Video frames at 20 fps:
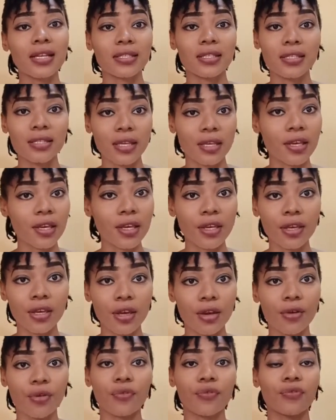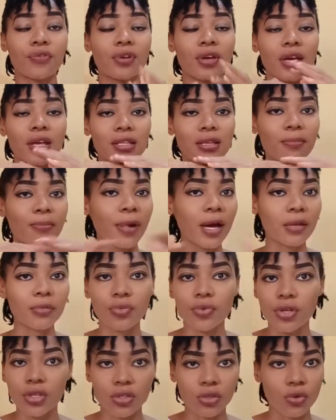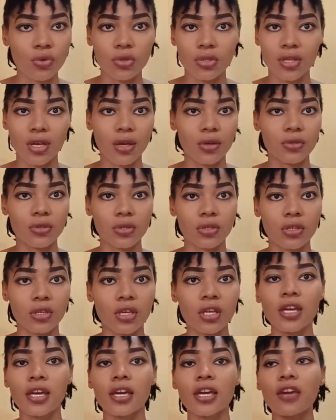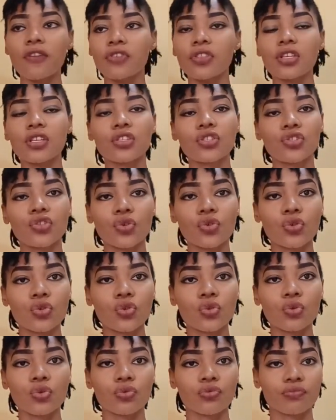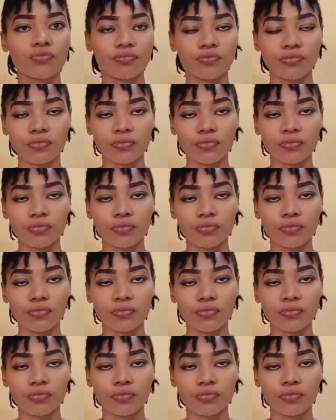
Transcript: that is taken care of, the bad breath goes out. If it is due to